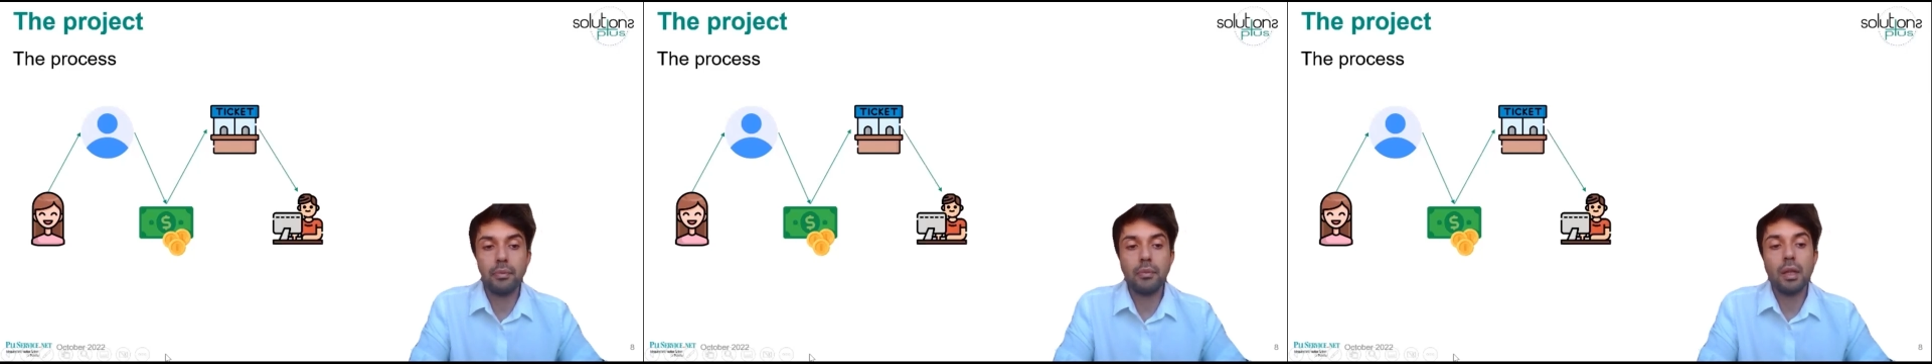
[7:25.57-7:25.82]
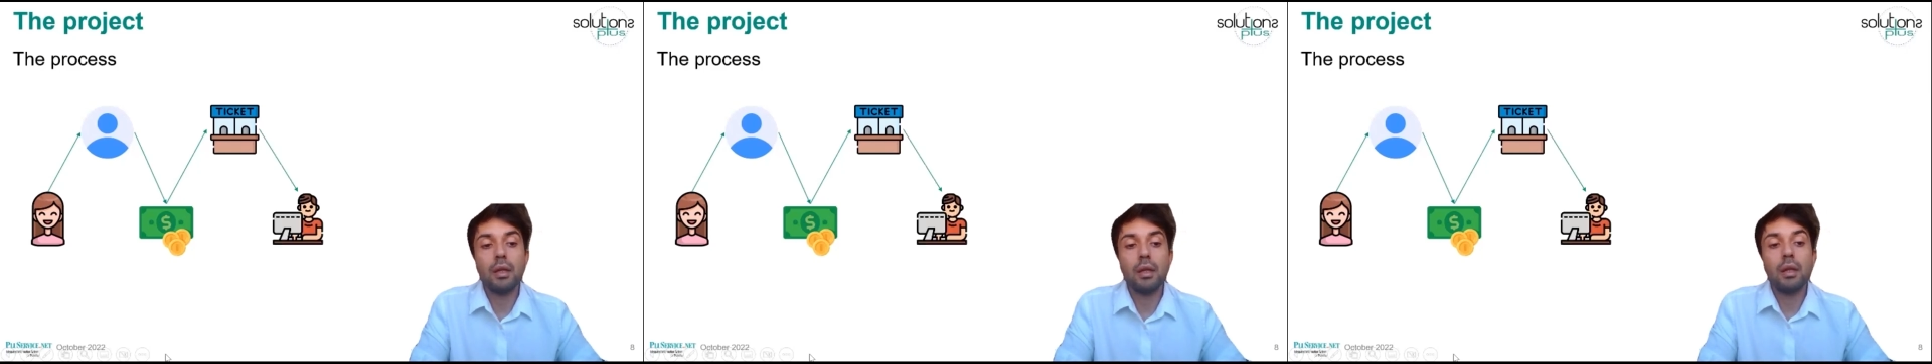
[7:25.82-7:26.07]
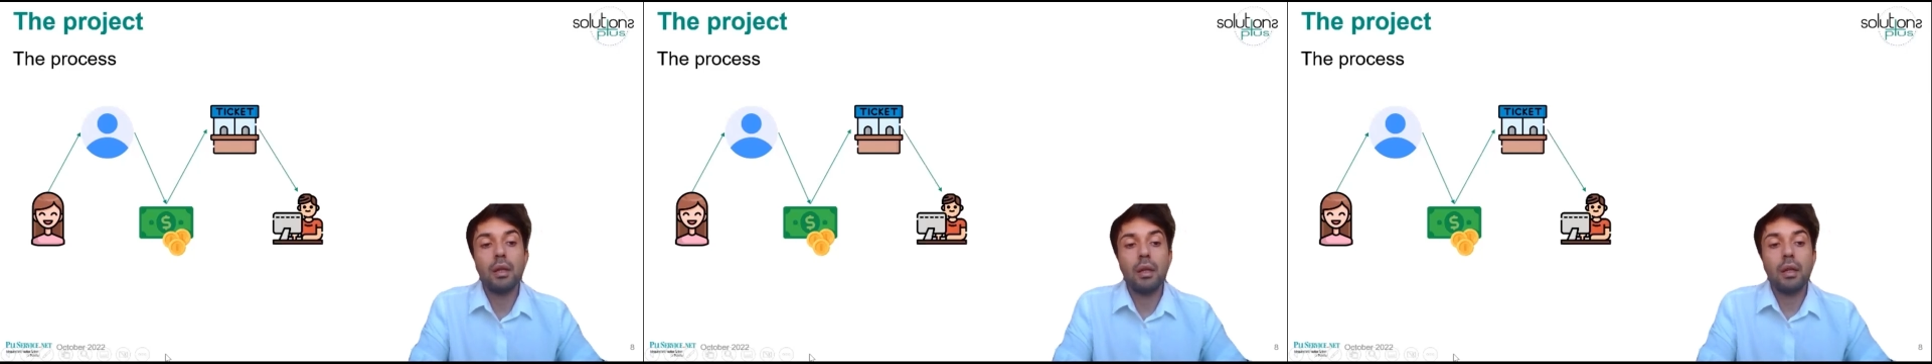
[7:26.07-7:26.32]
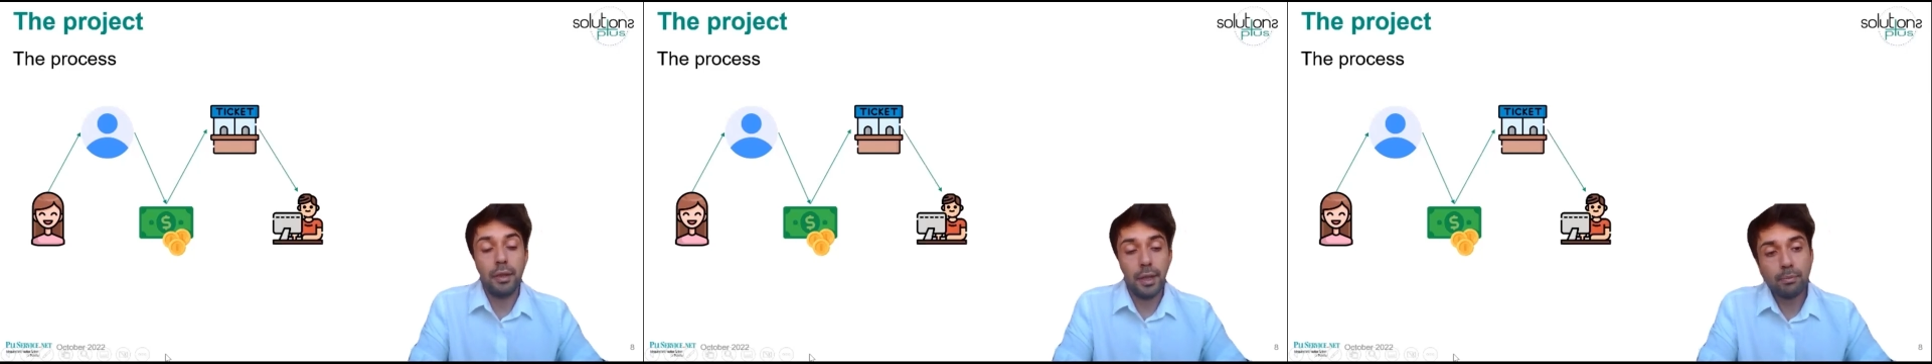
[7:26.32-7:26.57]
This
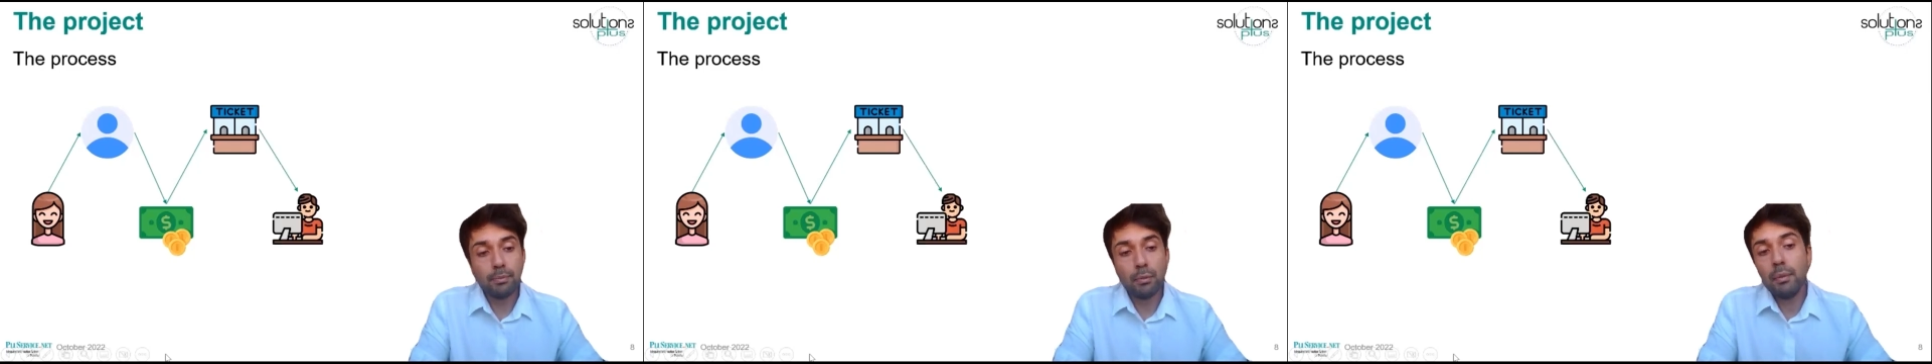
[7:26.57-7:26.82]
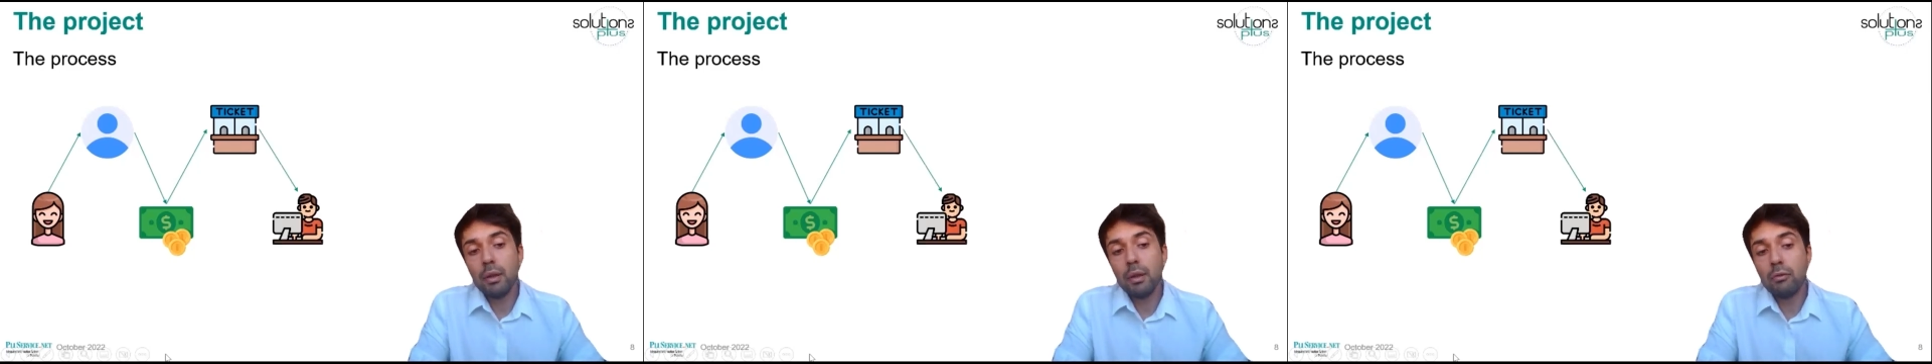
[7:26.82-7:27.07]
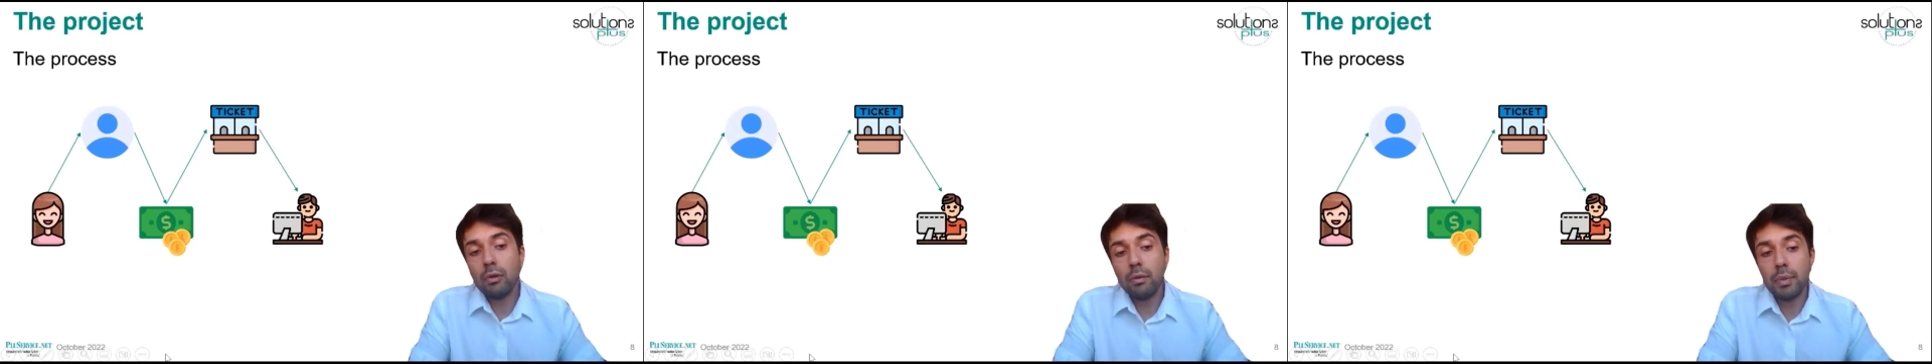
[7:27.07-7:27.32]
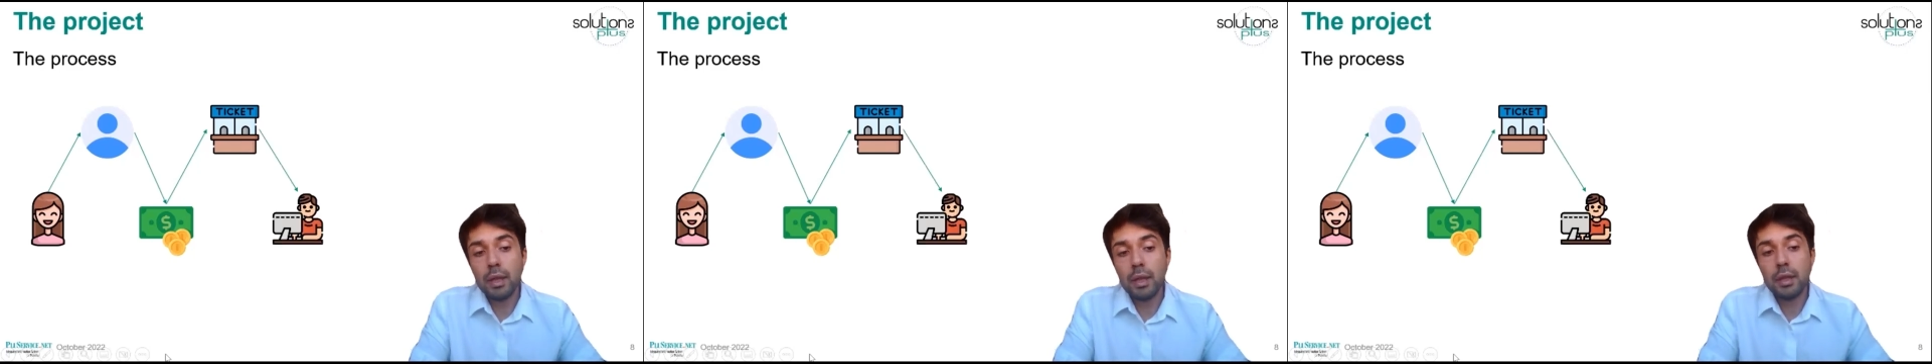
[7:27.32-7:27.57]
moment will be the
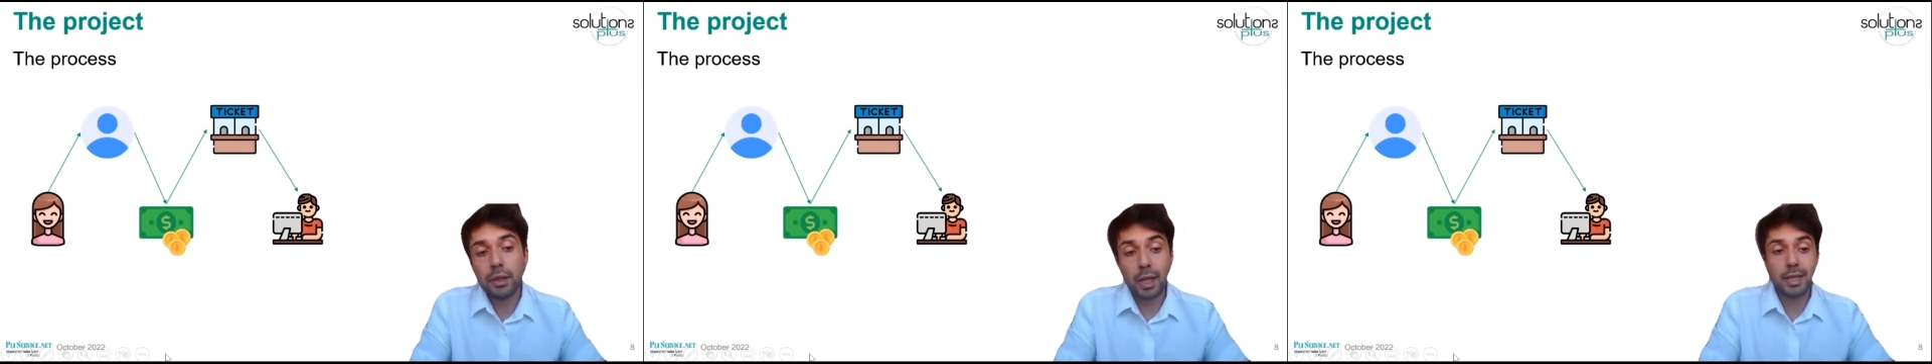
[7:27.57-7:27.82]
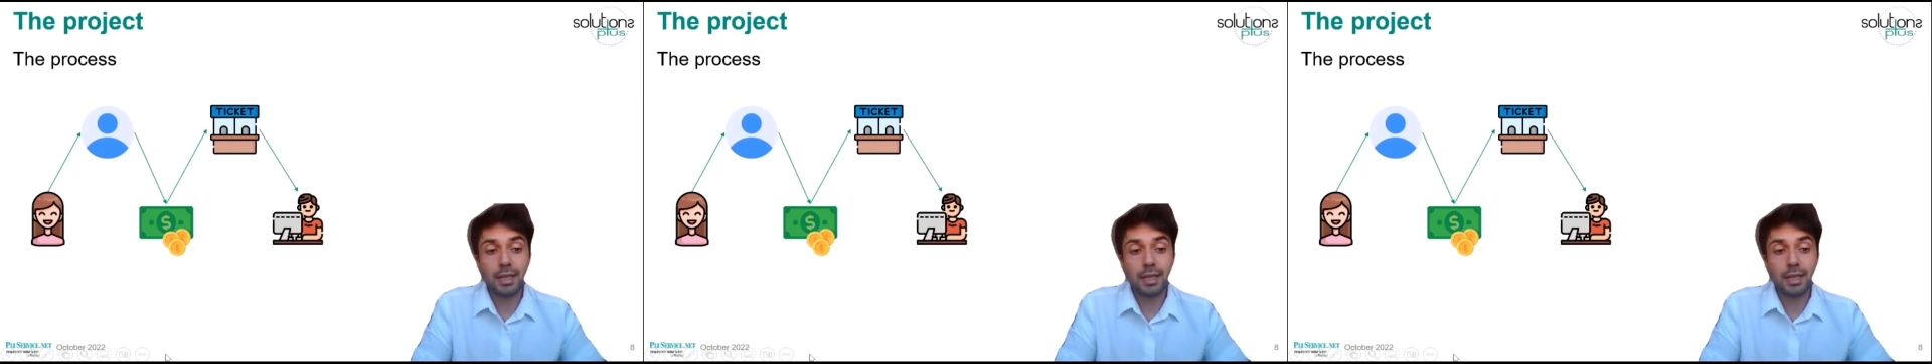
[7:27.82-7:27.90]
transaction.